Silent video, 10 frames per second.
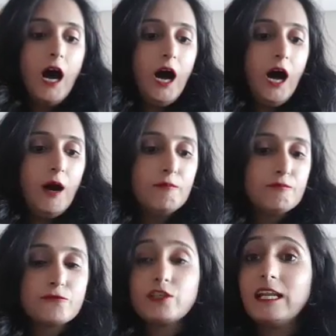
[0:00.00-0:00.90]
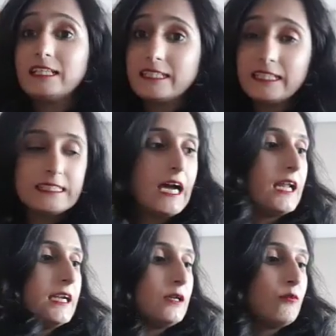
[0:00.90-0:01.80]
So let's get
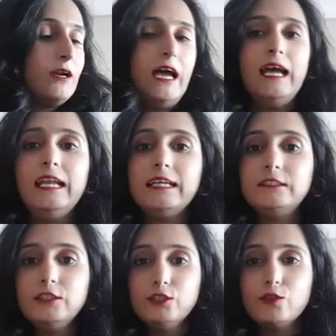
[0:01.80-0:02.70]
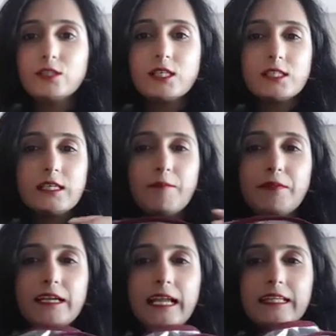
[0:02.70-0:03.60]
started. What I like to use is
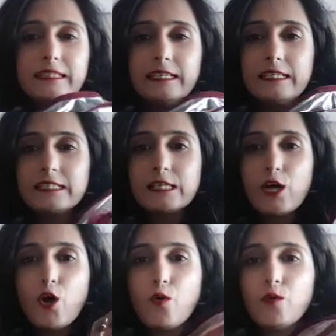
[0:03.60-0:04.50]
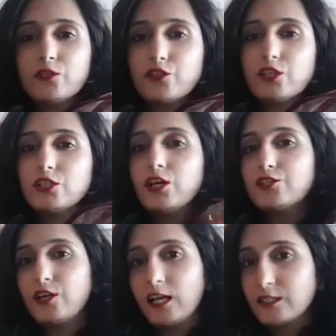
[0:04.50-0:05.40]
something like this, which is a
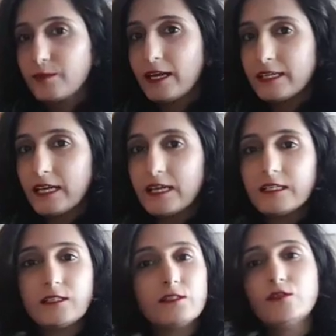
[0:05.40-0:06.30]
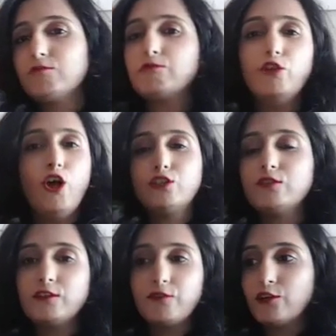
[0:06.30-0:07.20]
transparent case. You have
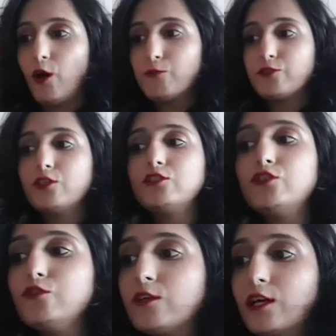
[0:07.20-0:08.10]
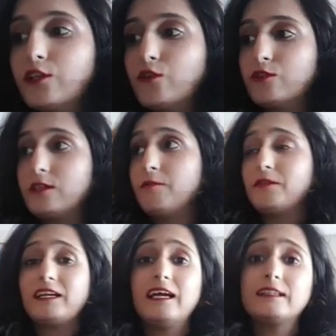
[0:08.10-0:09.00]
lots of different options. You can use
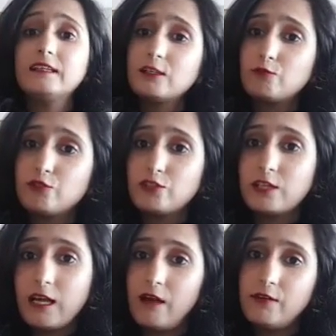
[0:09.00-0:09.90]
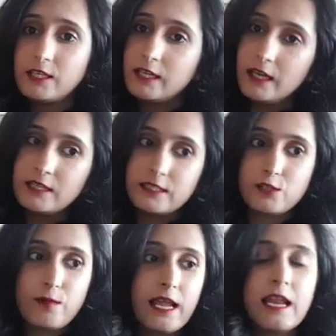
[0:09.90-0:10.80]
something like this, which is a covered case
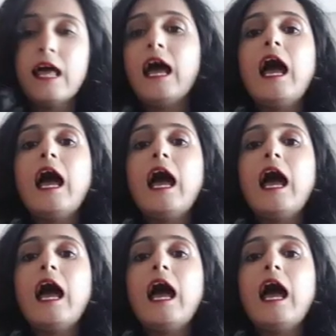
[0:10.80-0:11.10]
as well.